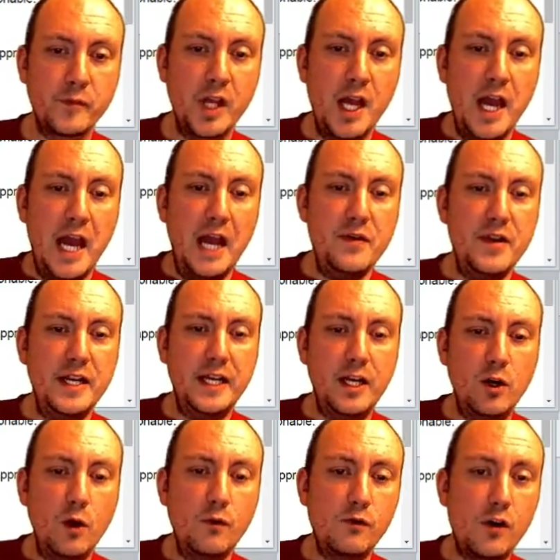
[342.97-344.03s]
And then again,
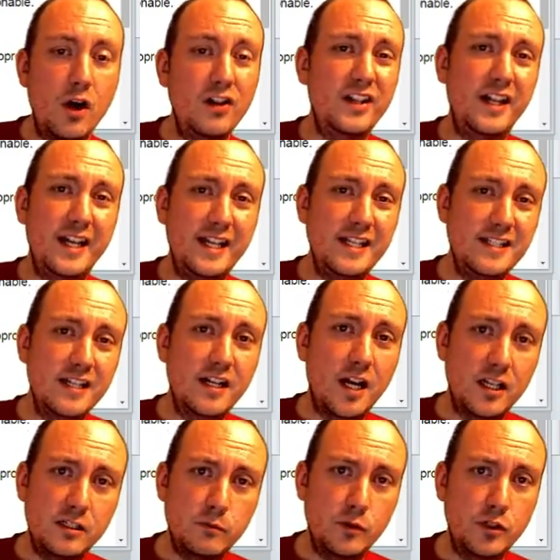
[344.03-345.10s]
overall, it is a
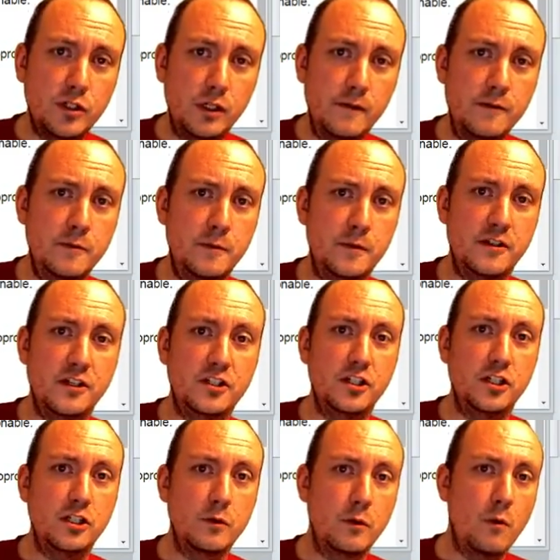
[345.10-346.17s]
customer service position,
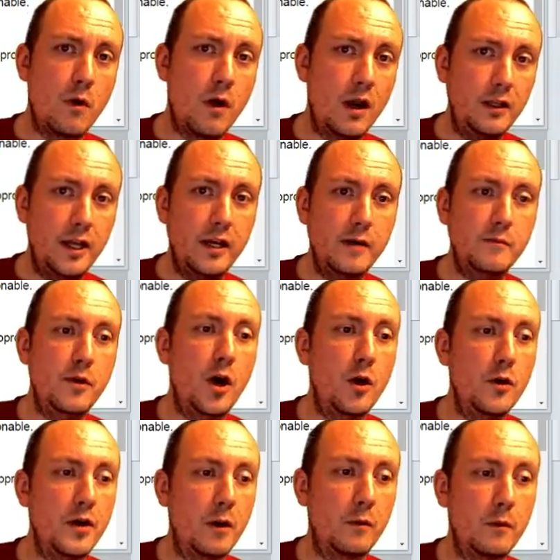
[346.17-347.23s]
so we want to let them know
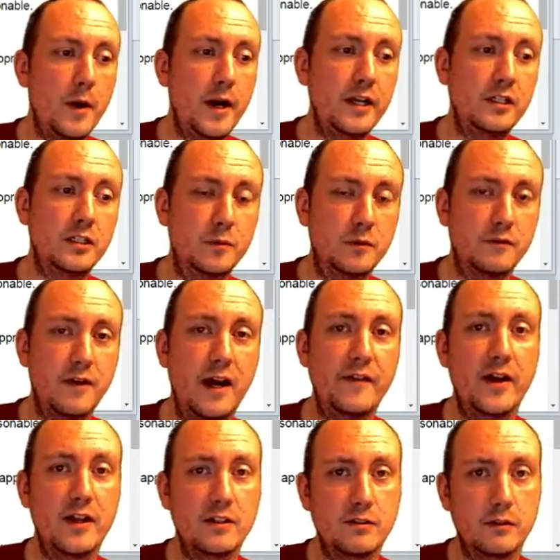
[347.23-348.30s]
that we're ready to provide
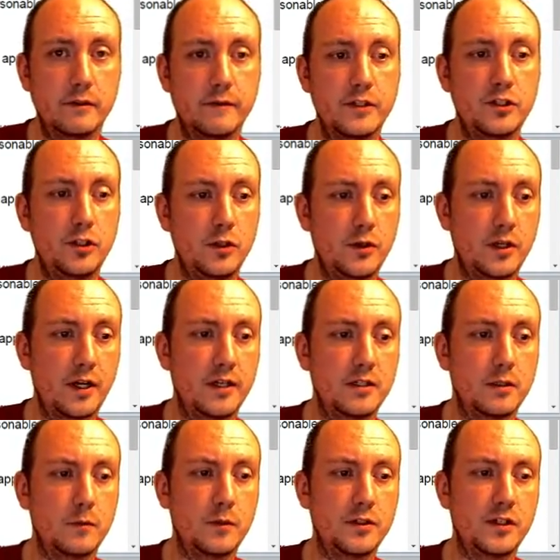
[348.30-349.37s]
that service to their
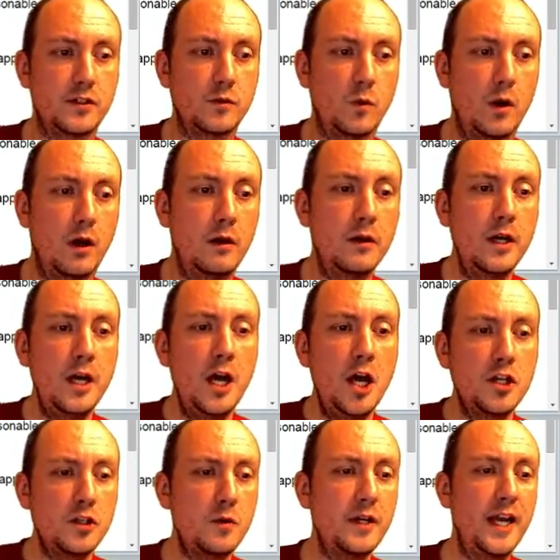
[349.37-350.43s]
customers as well.
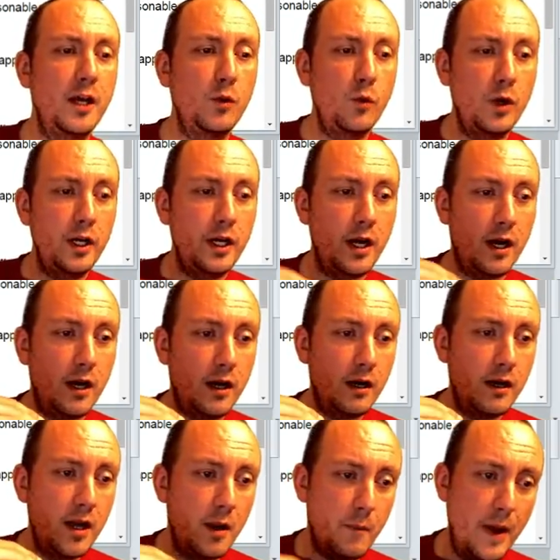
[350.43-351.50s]
So again, we are
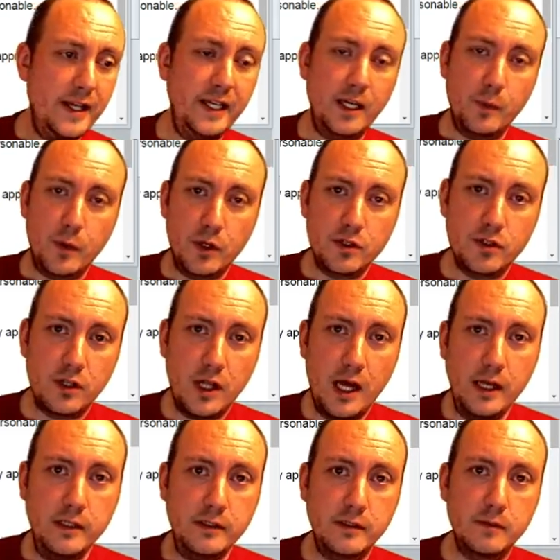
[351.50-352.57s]
making it
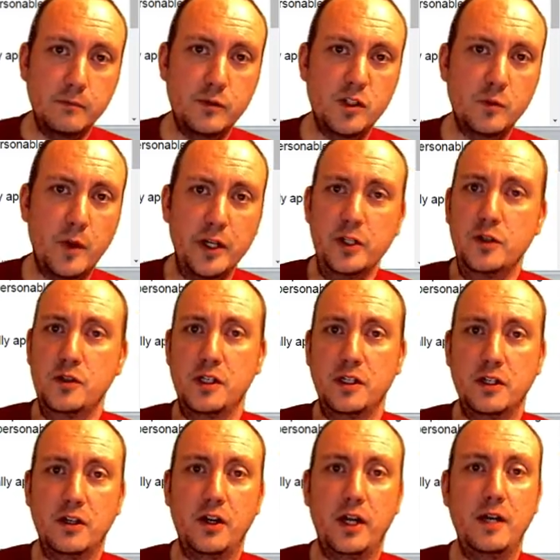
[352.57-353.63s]
personalized just by using their
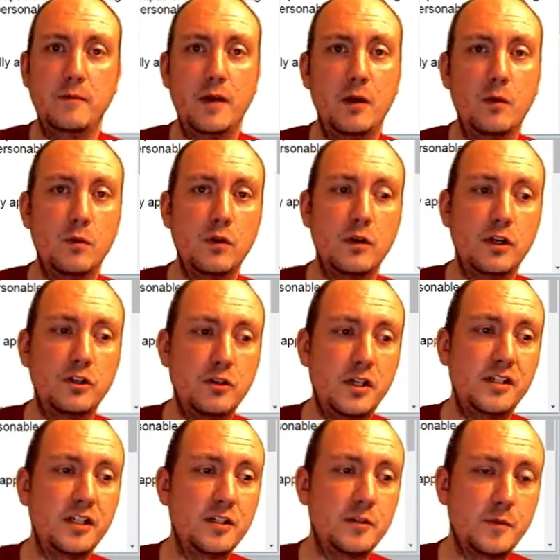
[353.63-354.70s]
name, and we're
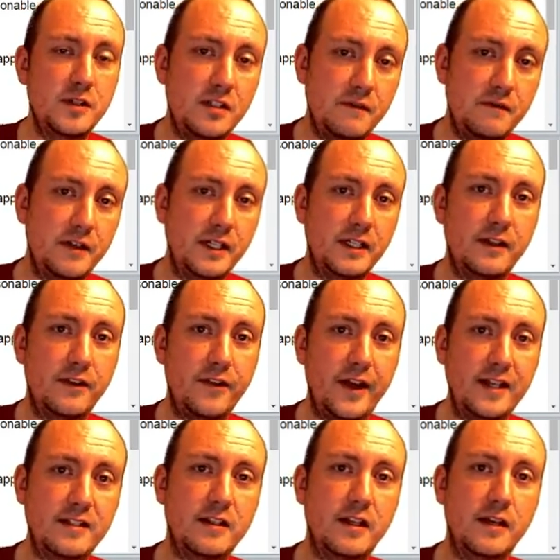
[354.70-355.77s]
addressing specific things
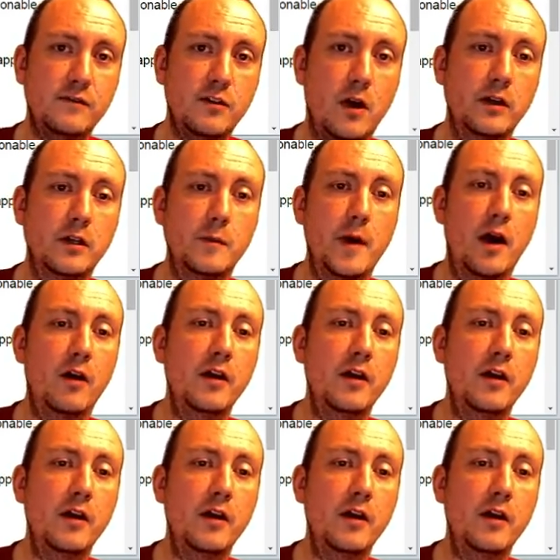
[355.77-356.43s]
that they've talked about